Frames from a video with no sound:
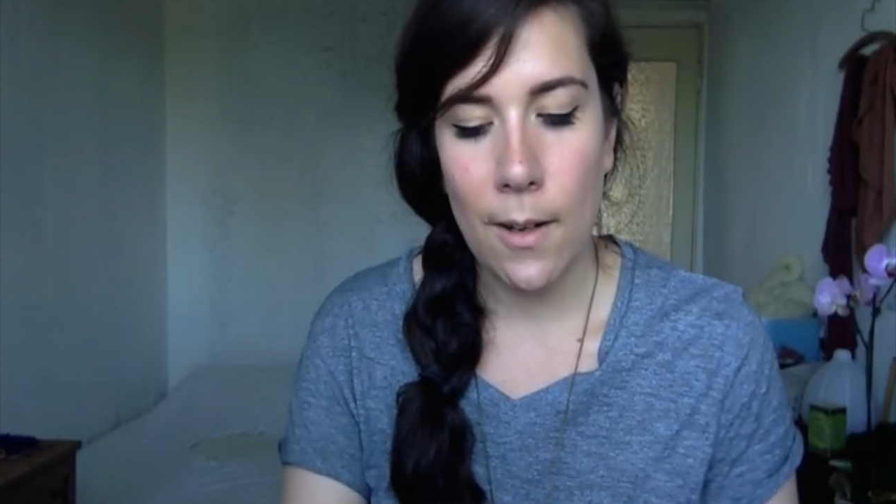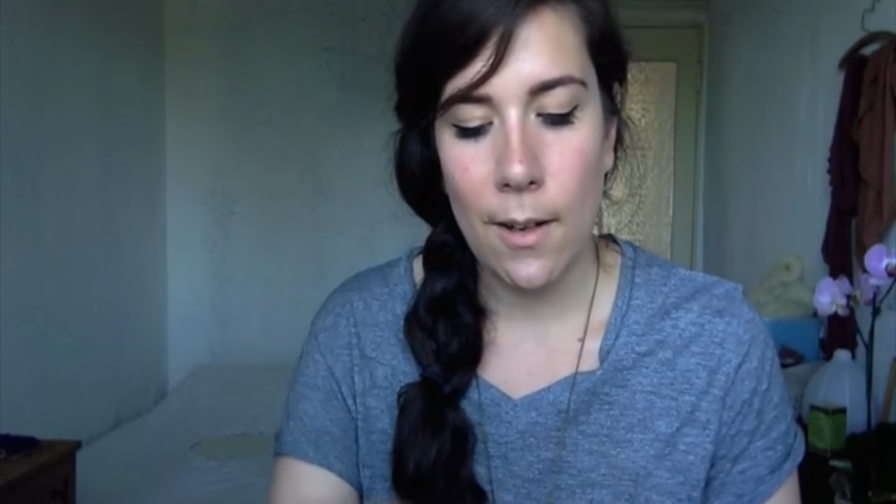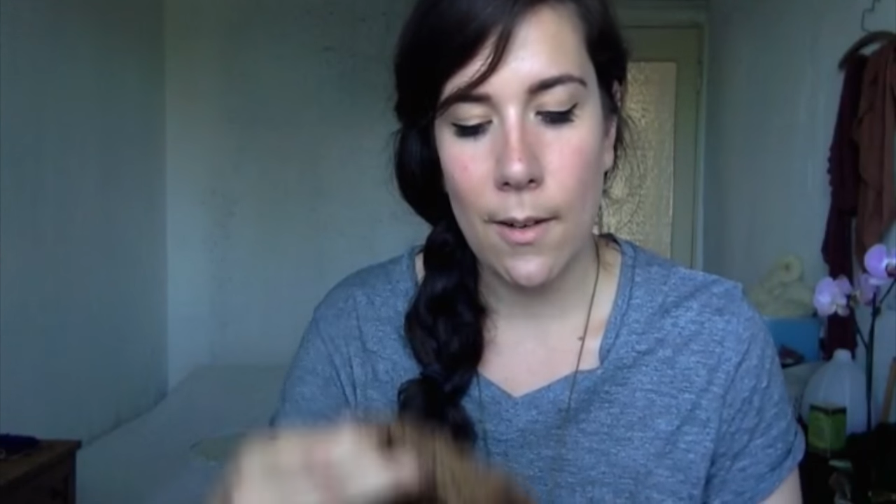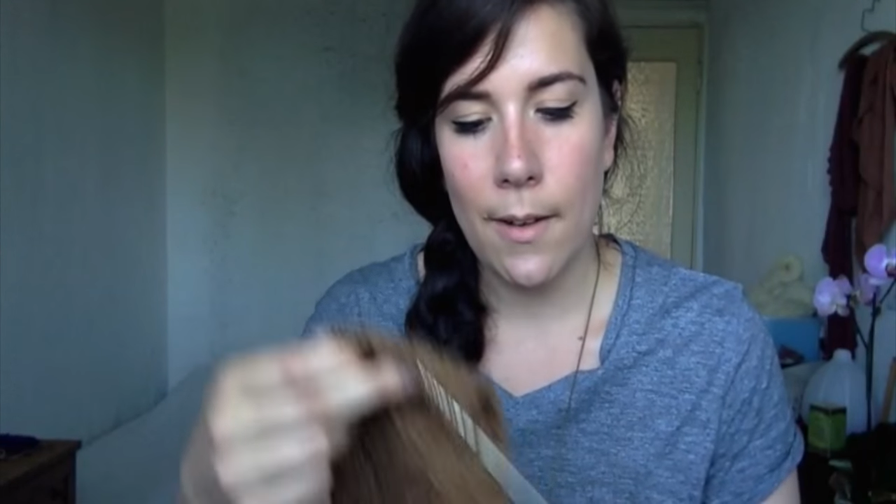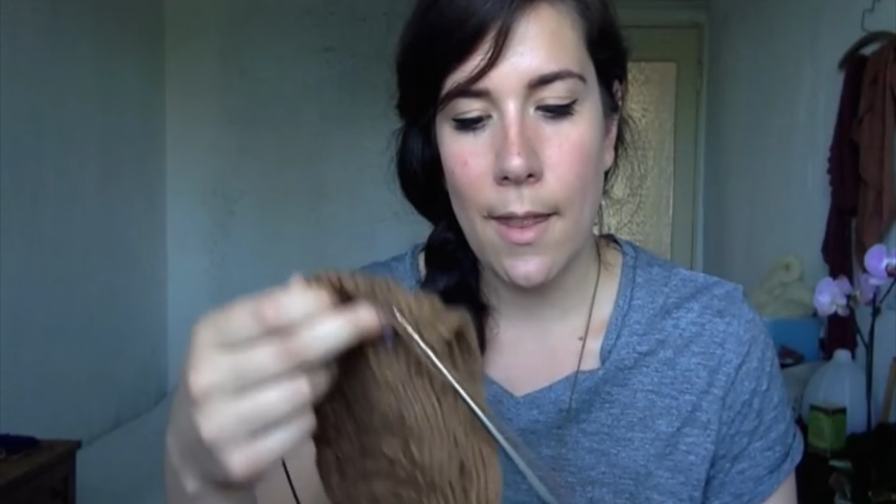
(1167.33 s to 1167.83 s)

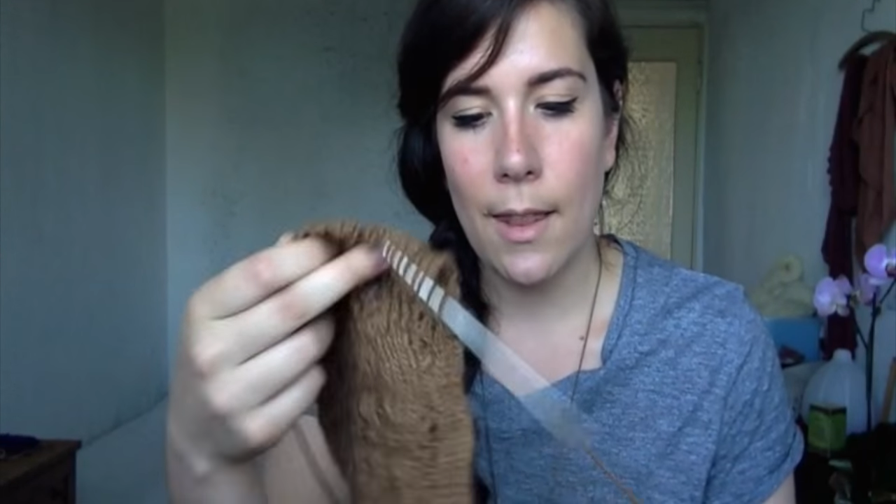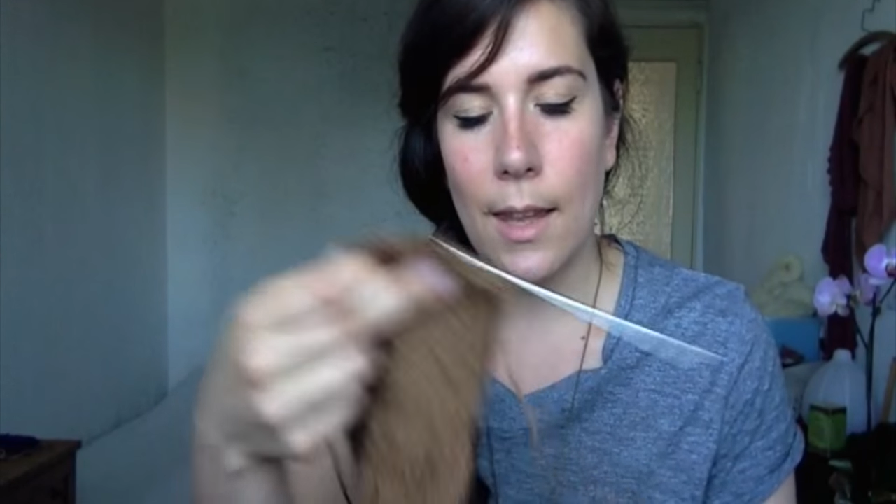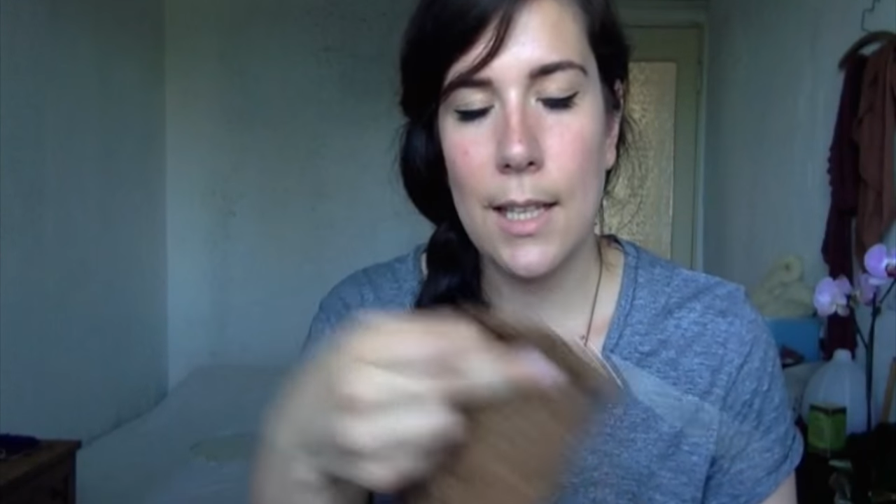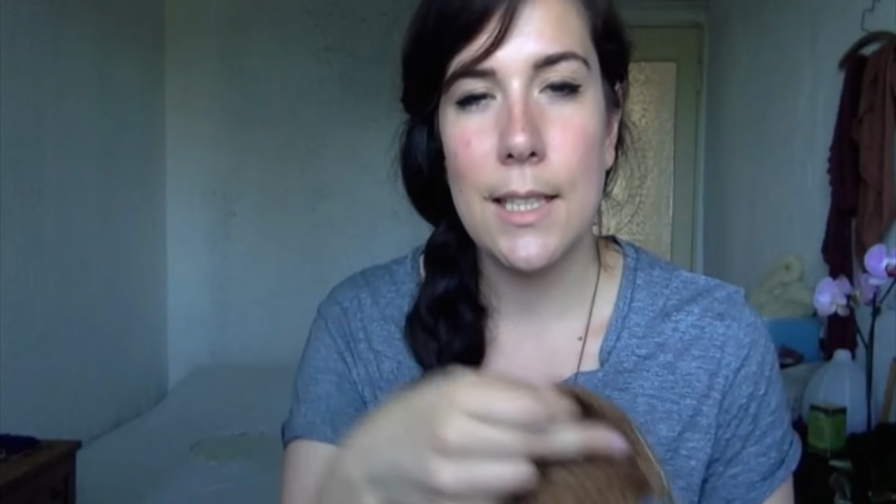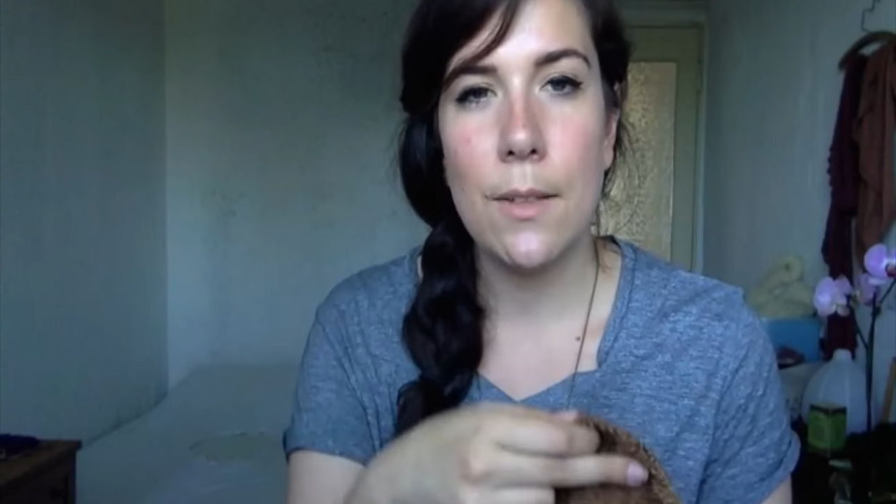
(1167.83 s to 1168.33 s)
on
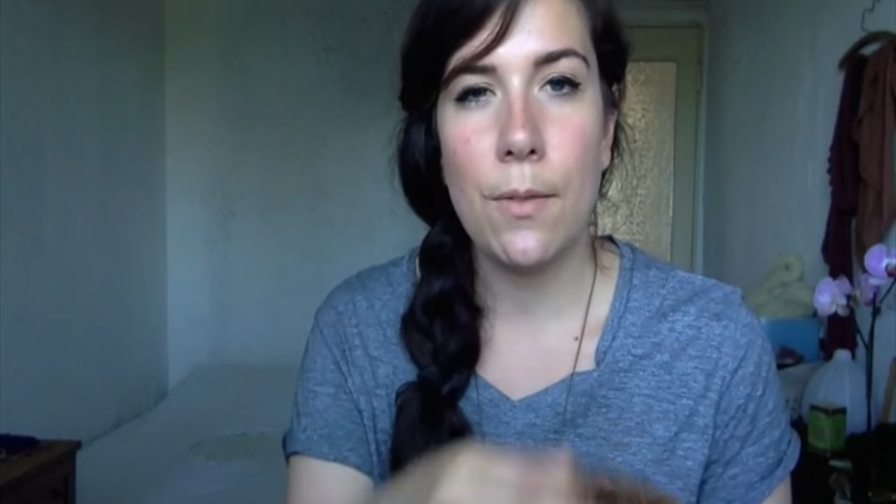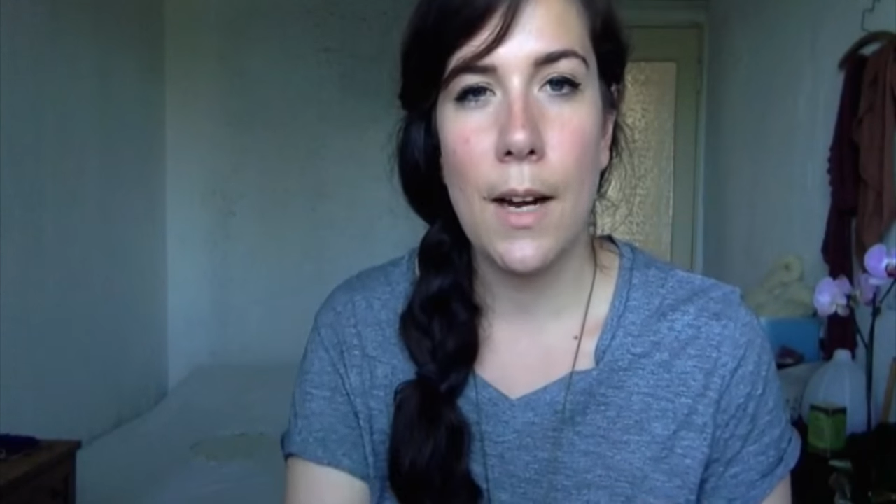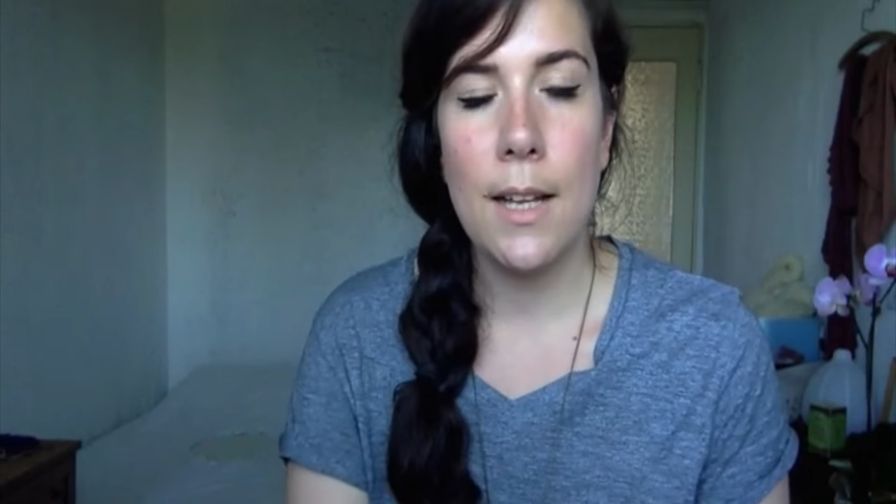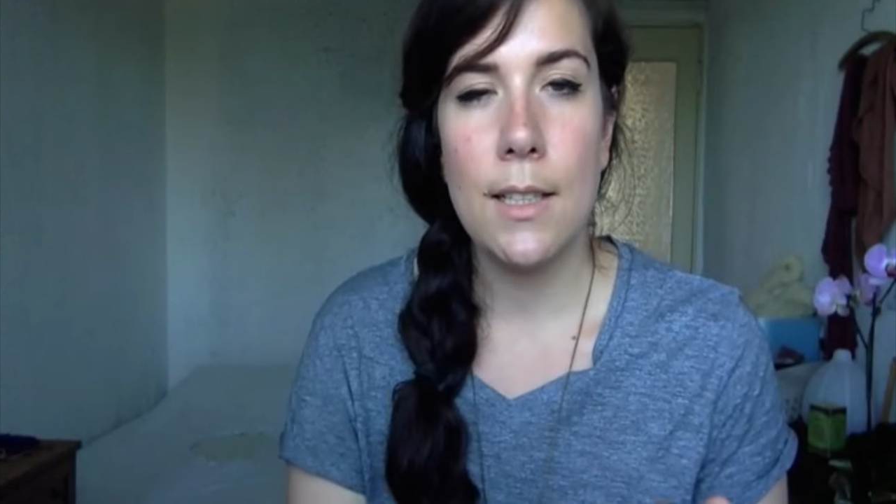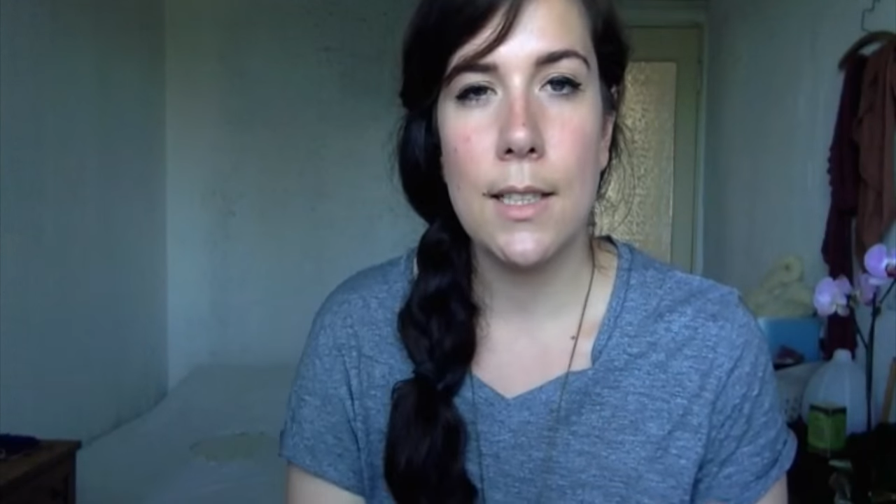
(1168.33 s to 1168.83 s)
this in
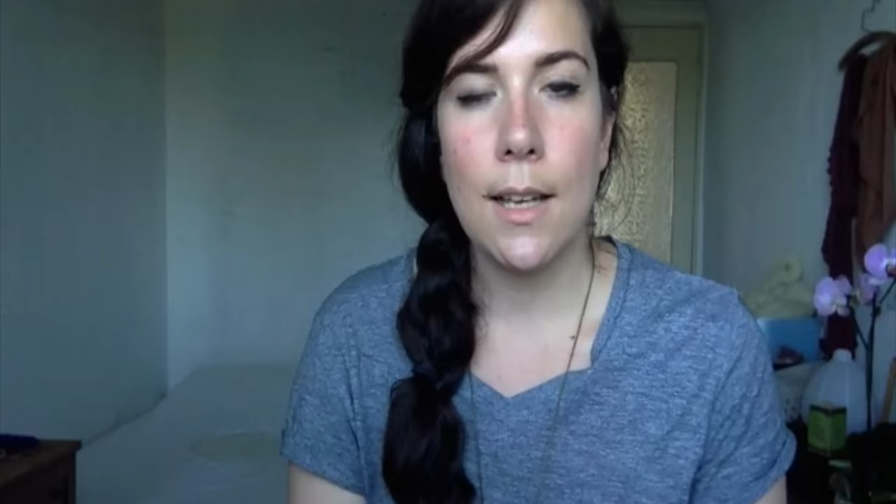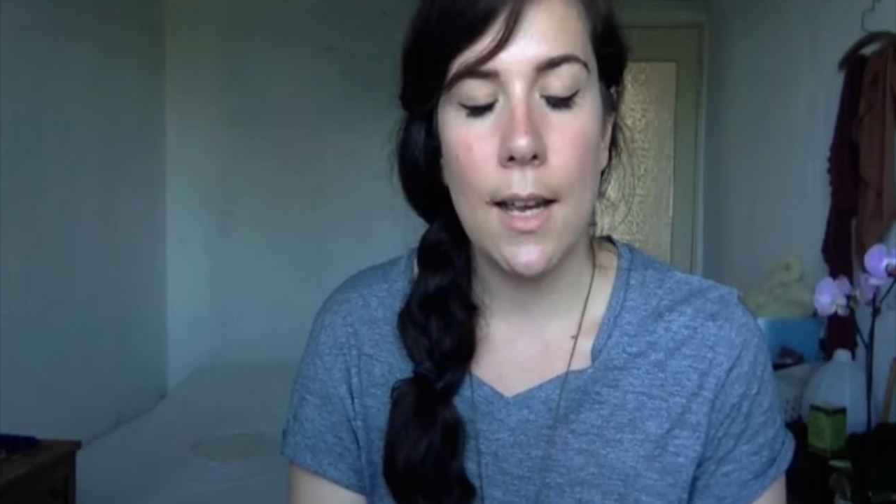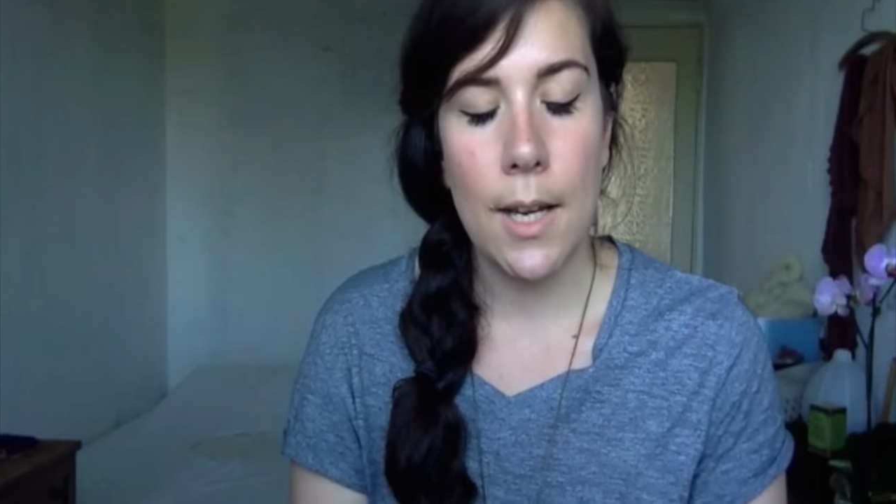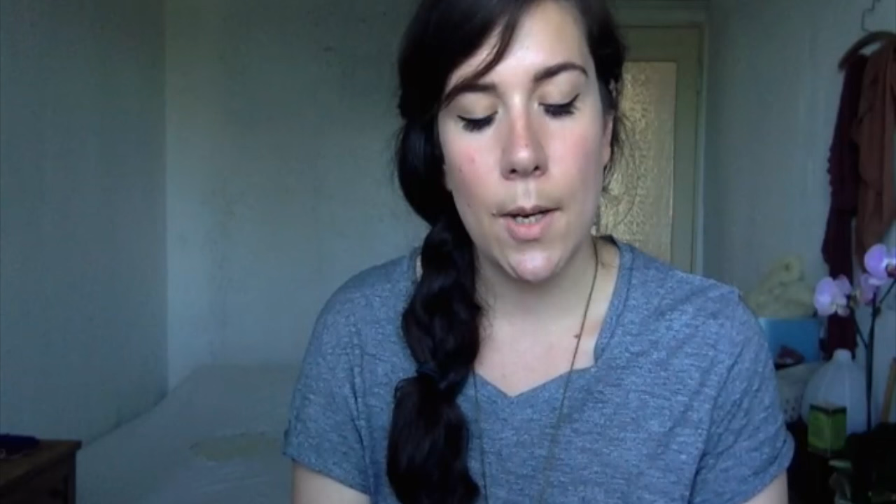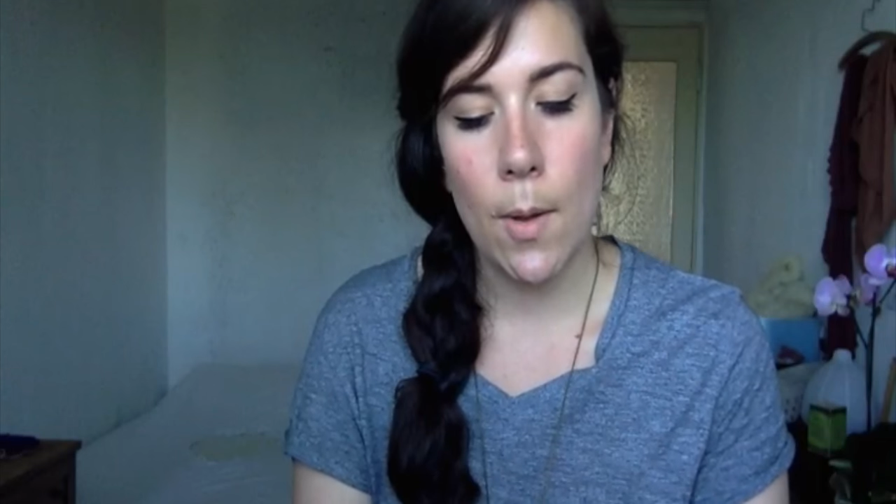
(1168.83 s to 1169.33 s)
France
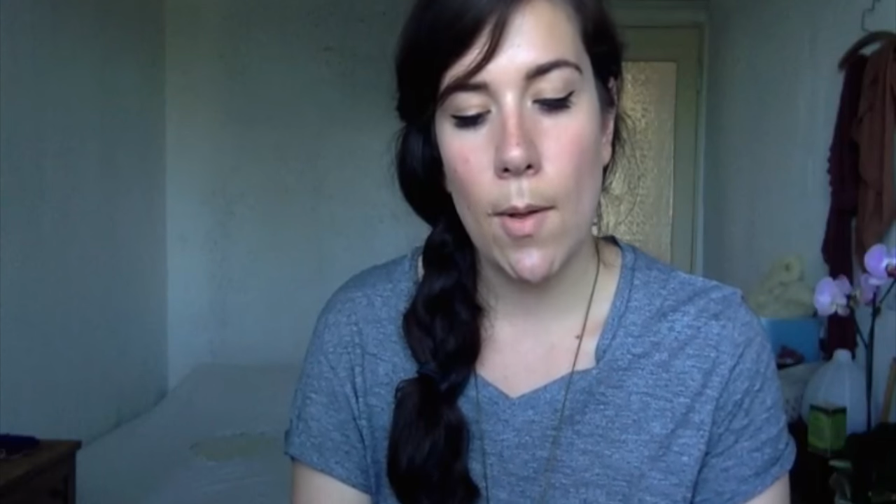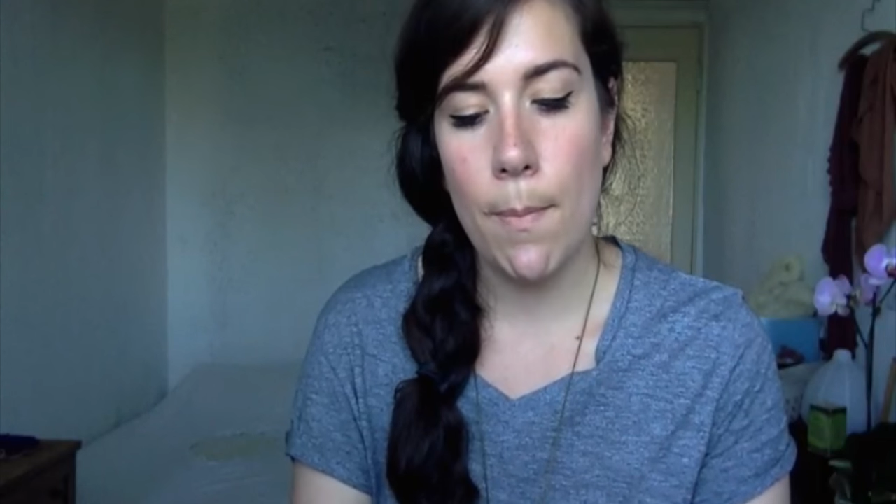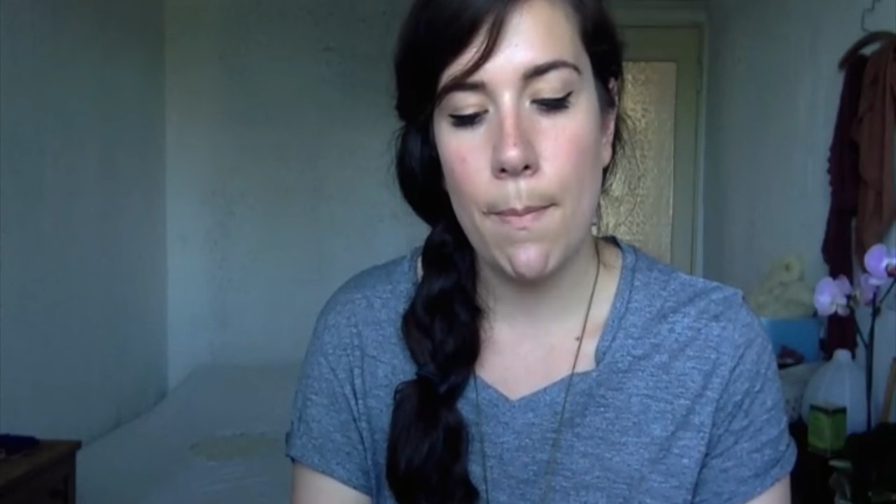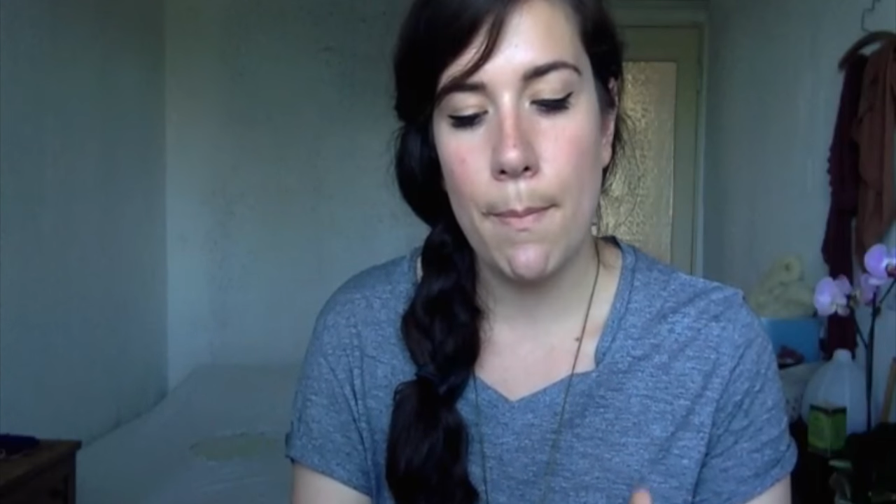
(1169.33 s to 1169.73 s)
and a